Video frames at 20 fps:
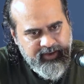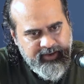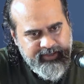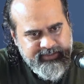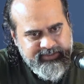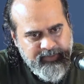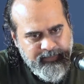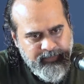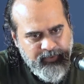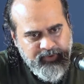
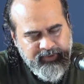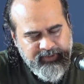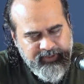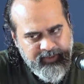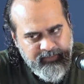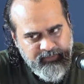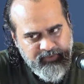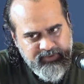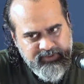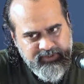it's upon
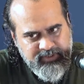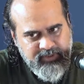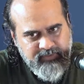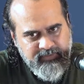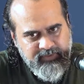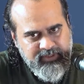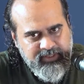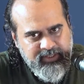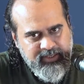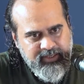them to sit
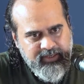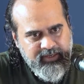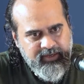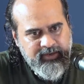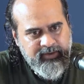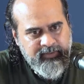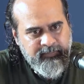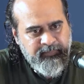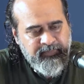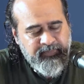with the
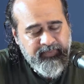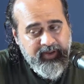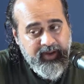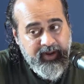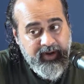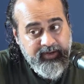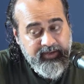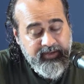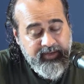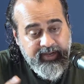kid
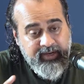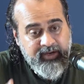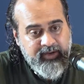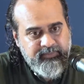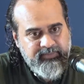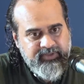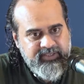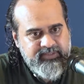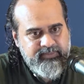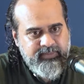and take
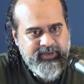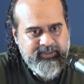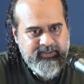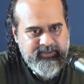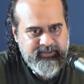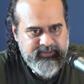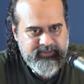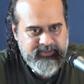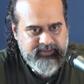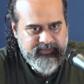up these
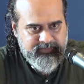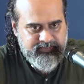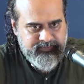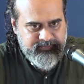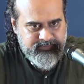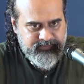matters.